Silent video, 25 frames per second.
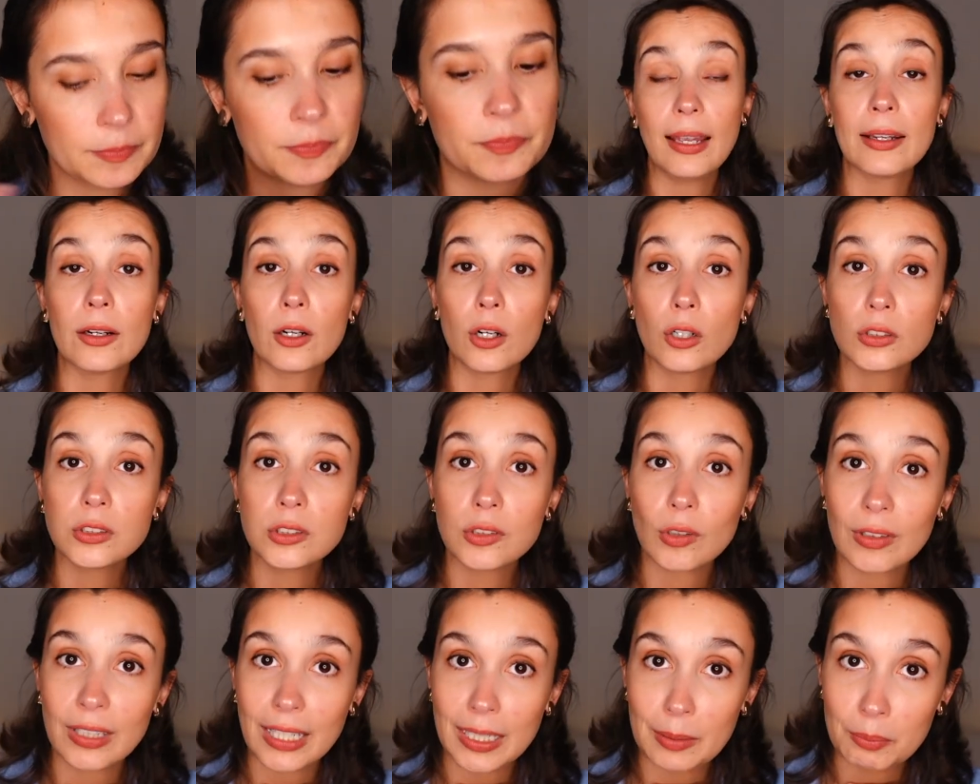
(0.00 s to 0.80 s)
And
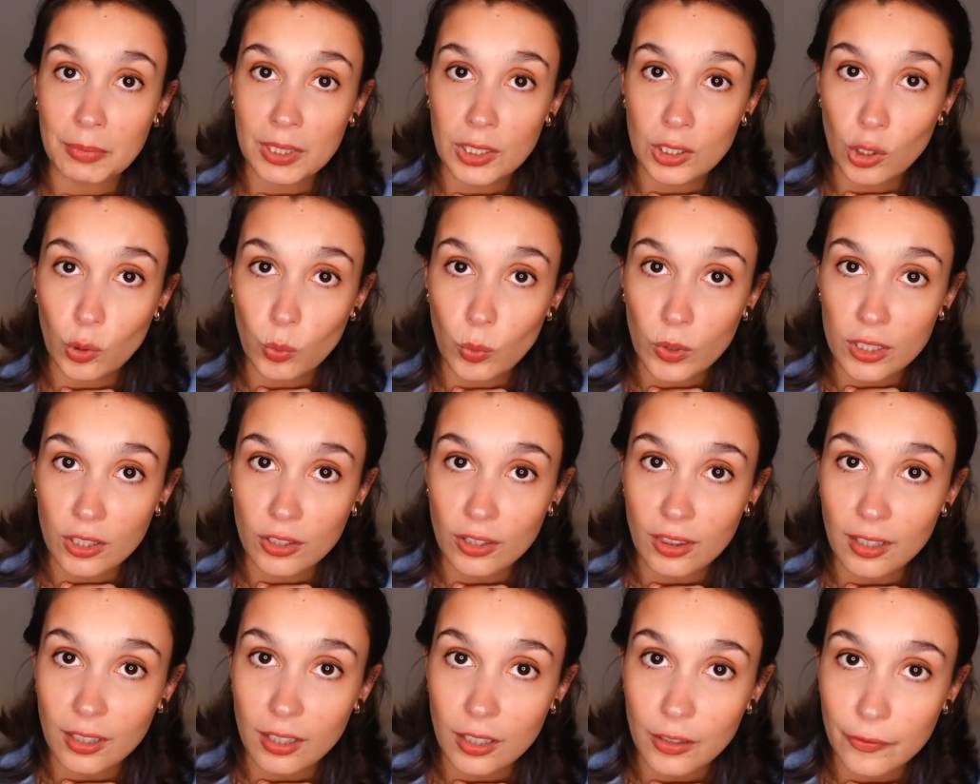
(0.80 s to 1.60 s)
also let me know what you
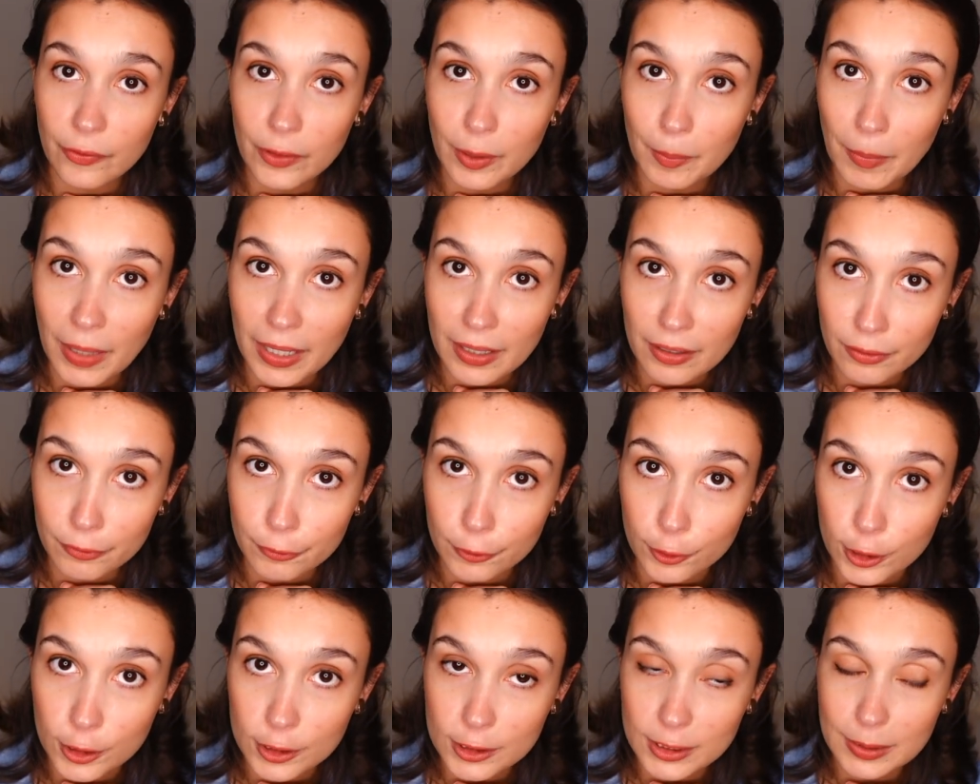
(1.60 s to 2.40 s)
think of the
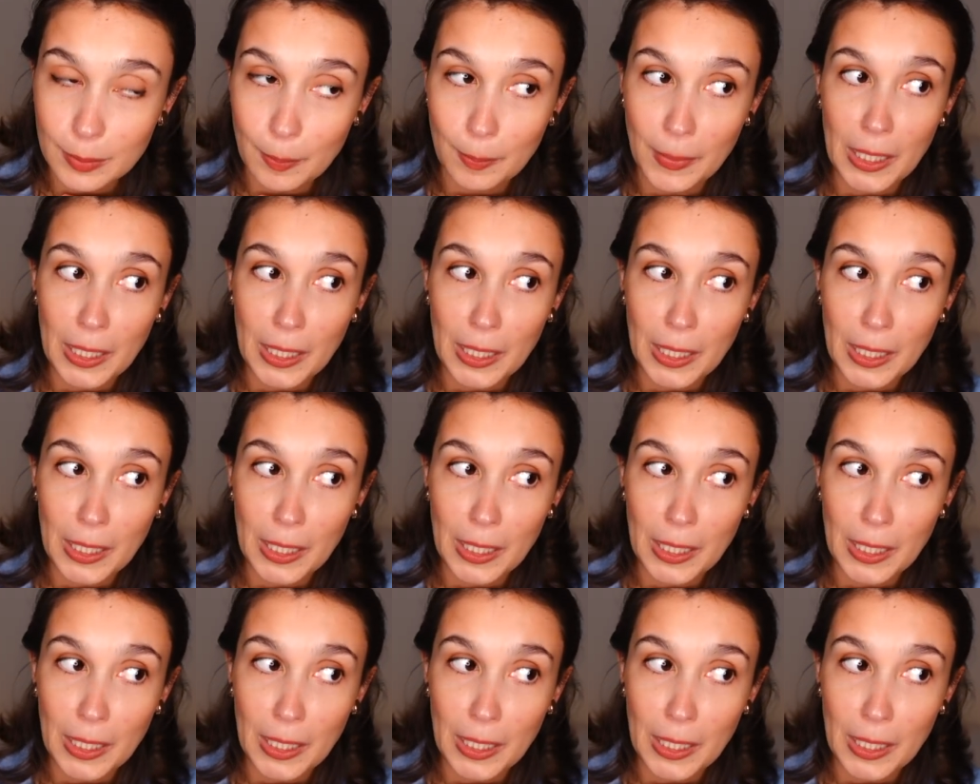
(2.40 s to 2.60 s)
metaverse.